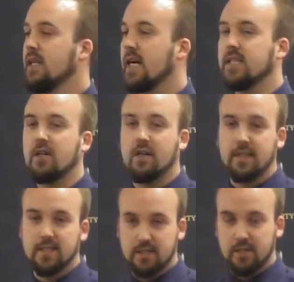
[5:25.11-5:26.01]
I
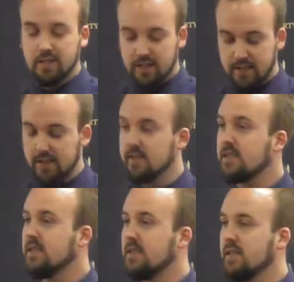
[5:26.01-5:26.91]
targeted certain
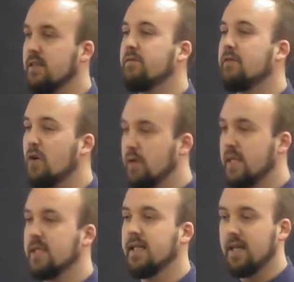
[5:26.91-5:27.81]
areas, the
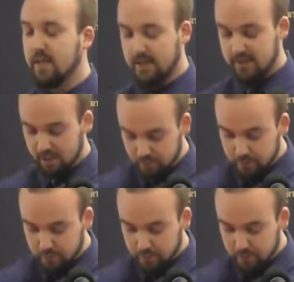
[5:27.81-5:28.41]
voting areas.